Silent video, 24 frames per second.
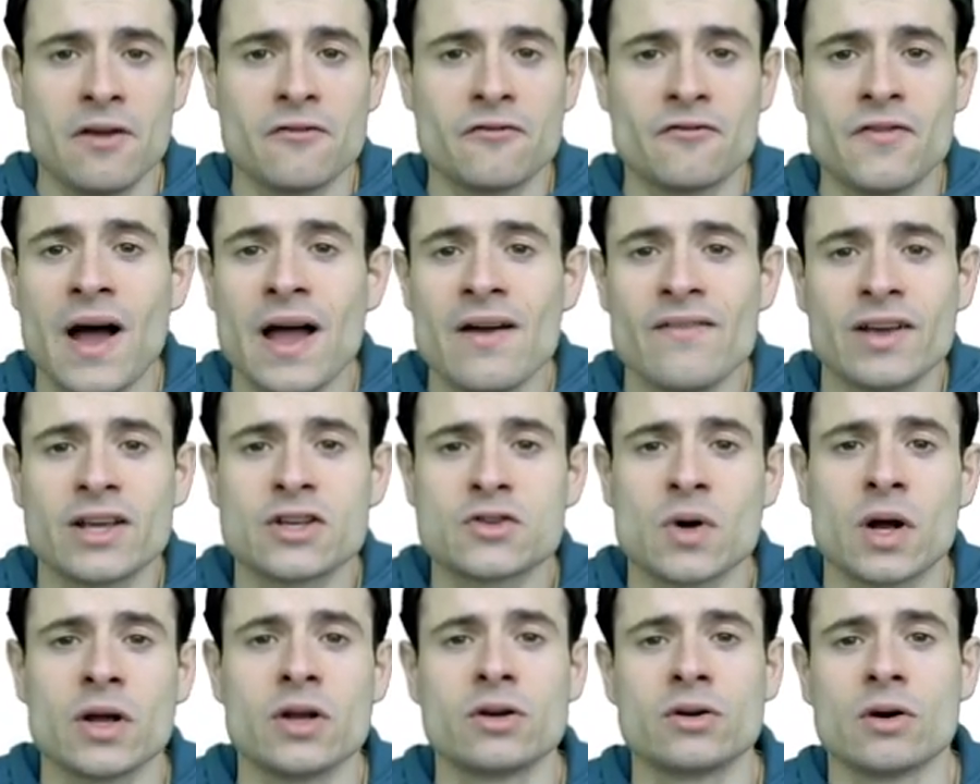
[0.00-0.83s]
5
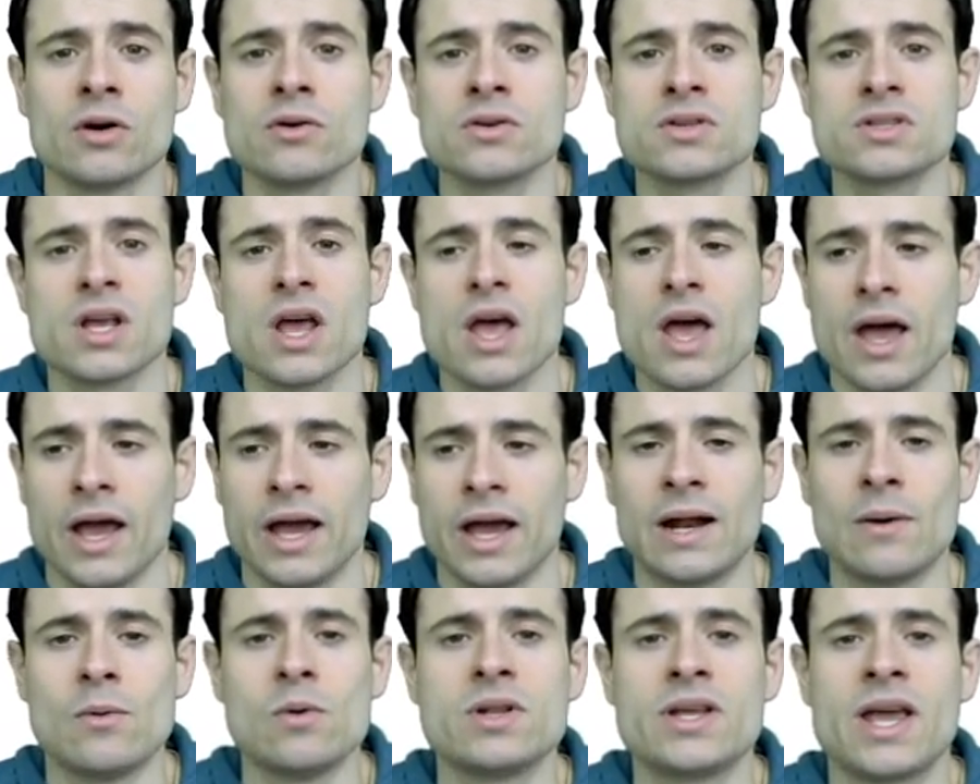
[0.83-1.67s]
extra euros and
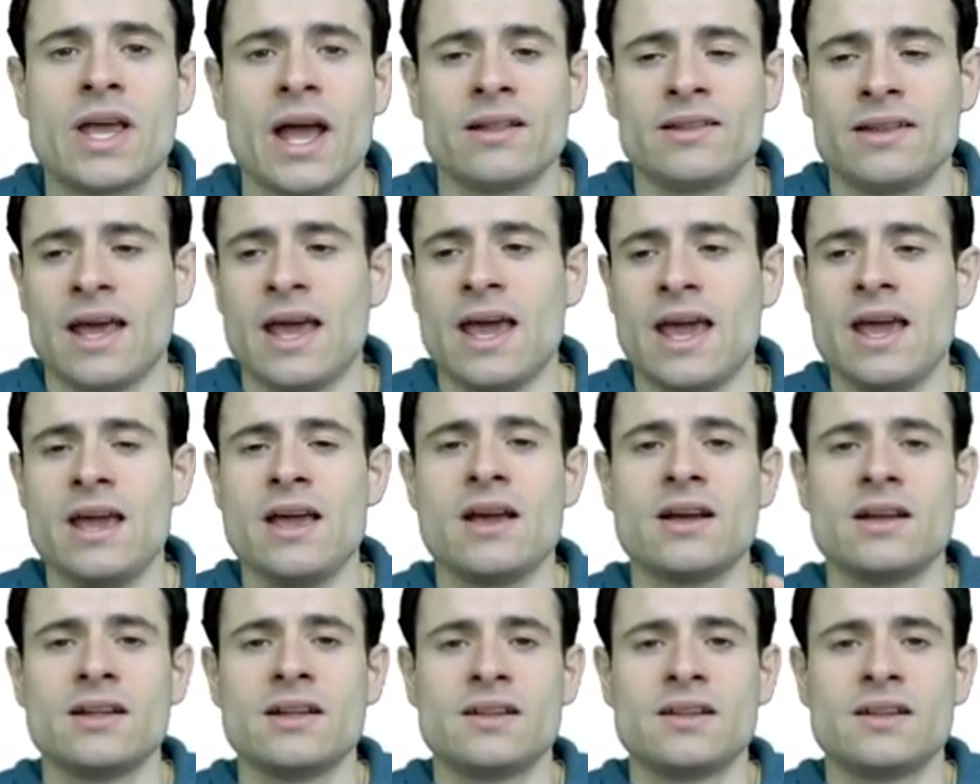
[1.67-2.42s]
I would get a